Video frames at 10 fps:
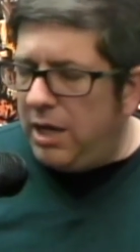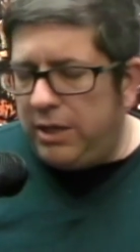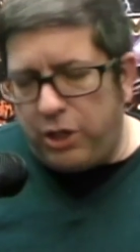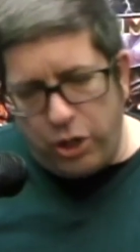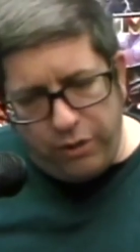
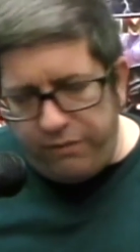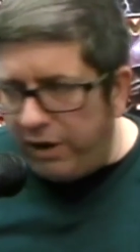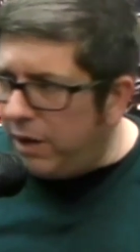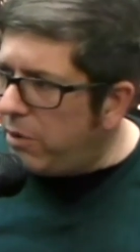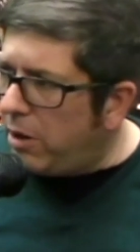Could
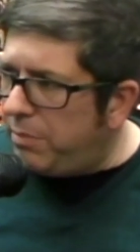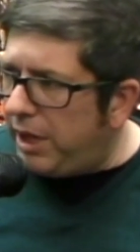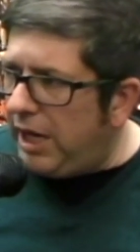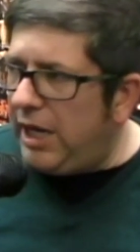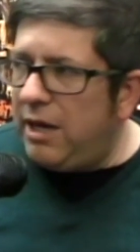very well
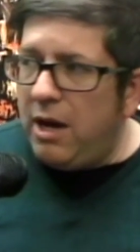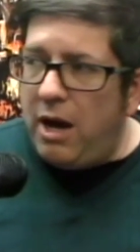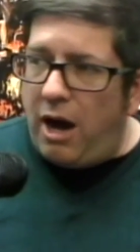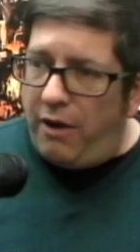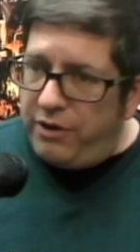be.
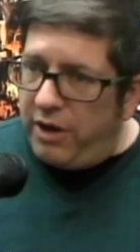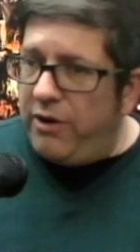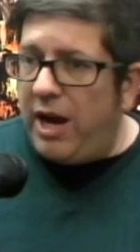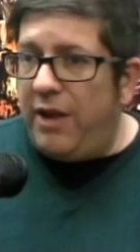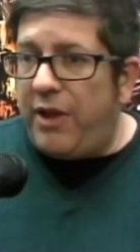On the other
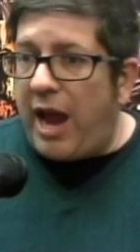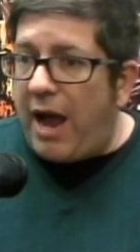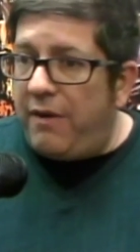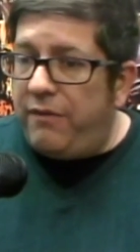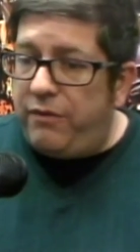hand, they
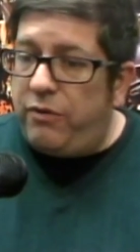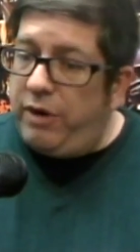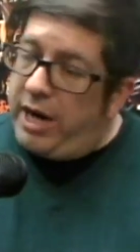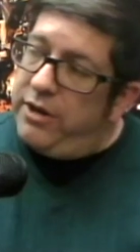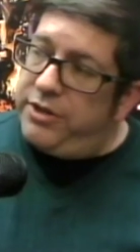have
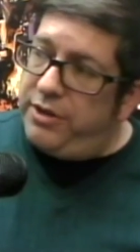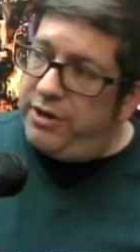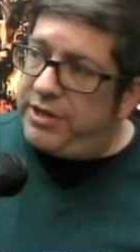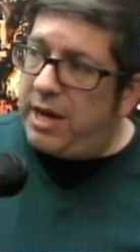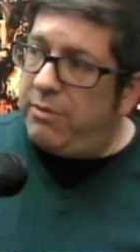creators in their
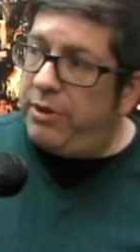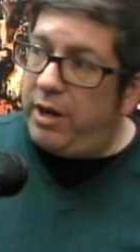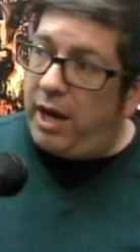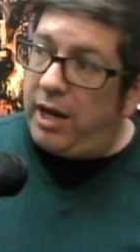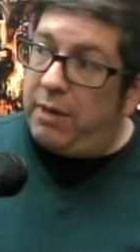stable that
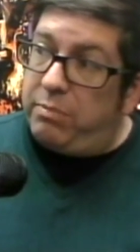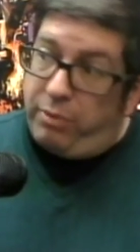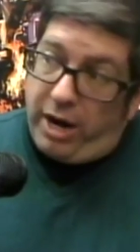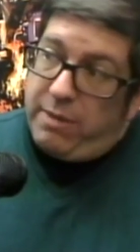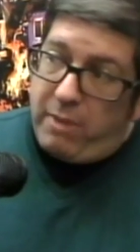like
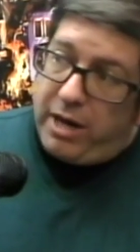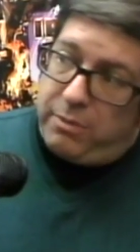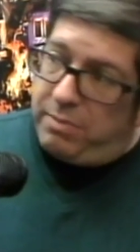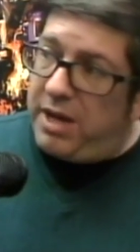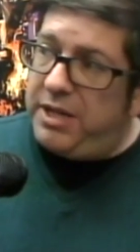Brian Michael
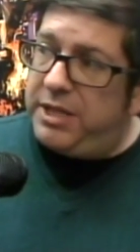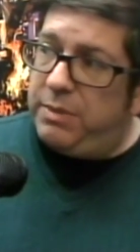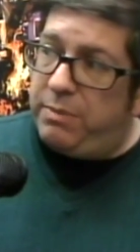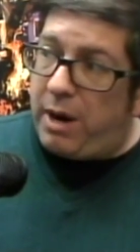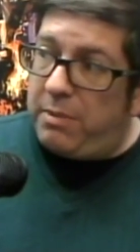Bendis
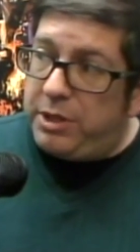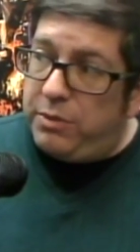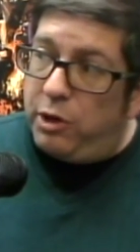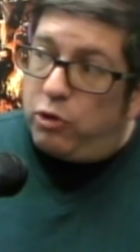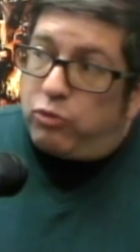would probably
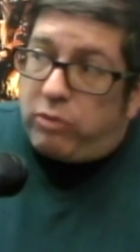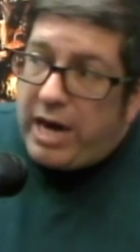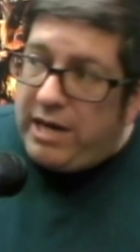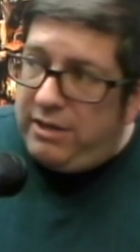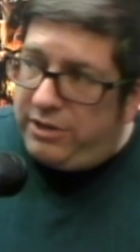do a
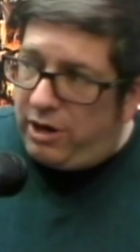great Star